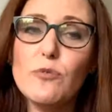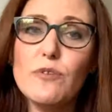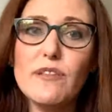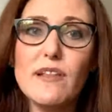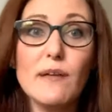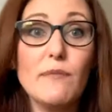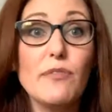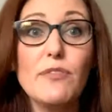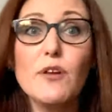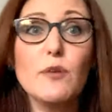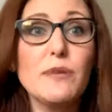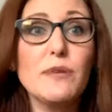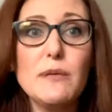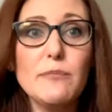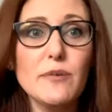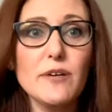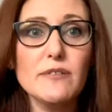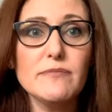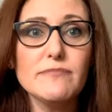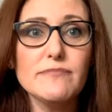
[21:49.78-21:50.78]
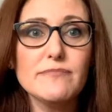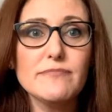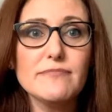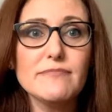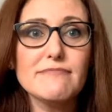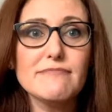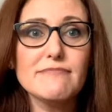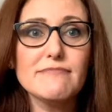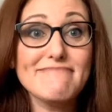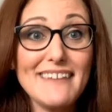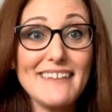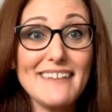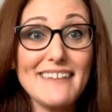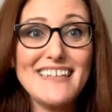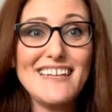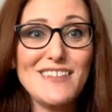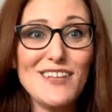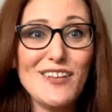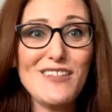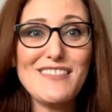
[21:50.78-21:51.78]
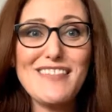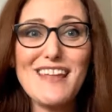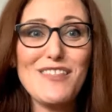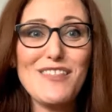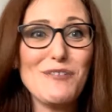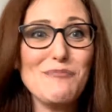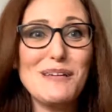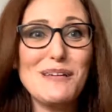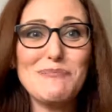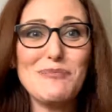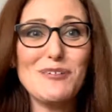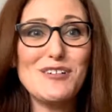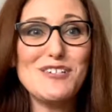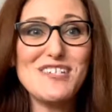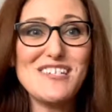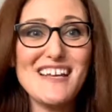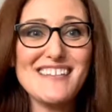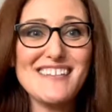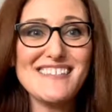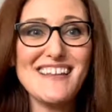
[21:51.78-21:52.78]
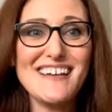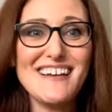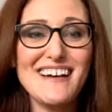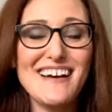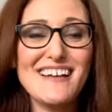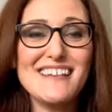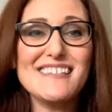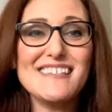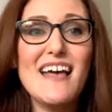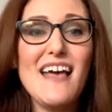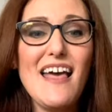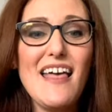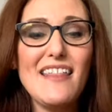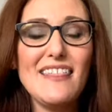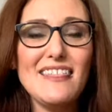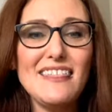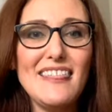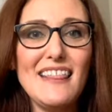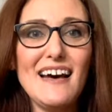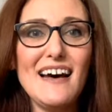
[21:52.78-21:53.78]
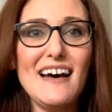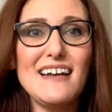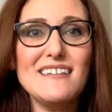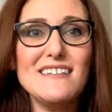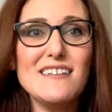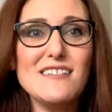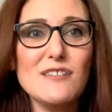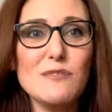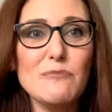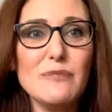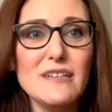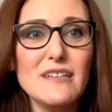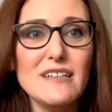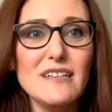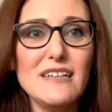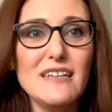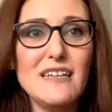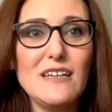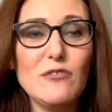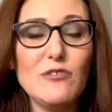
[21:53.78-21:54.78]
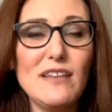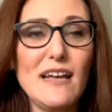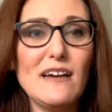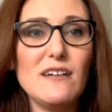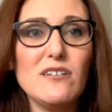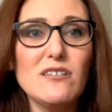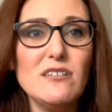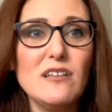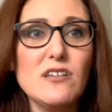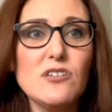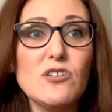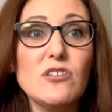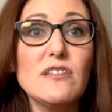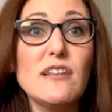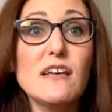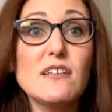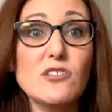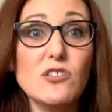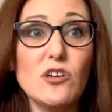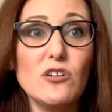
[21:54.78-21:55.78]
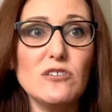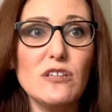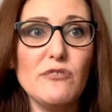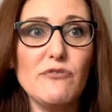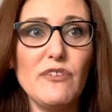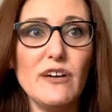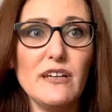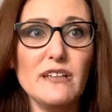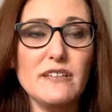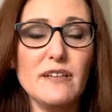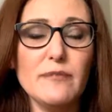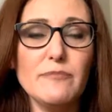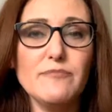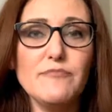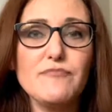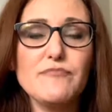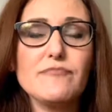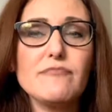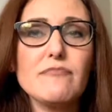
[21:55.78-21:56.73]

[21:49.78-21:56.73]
with them. They're people. At the end of the day, they're people, just like us. That disability or that condition does not define them.